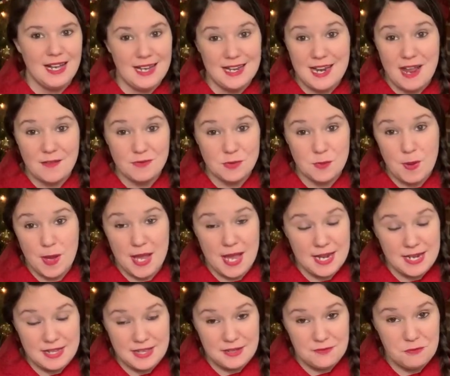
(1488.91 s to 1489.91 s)
I didn't have to pay
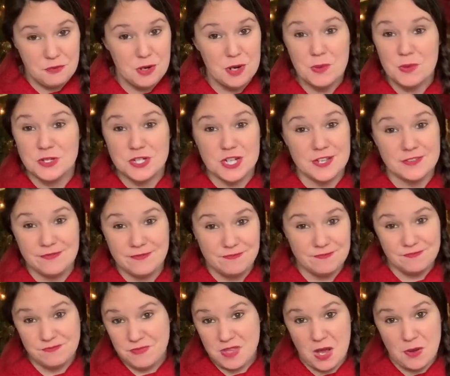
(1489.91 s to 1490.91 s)
anything for it, which I
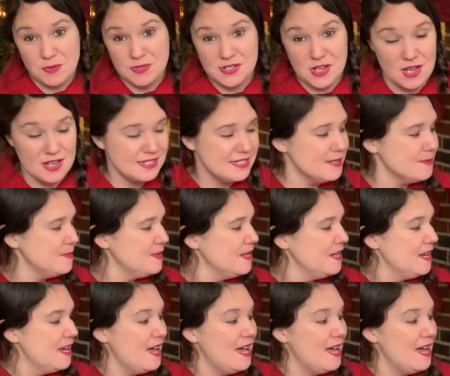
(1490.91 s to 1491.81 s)
thought was awesome.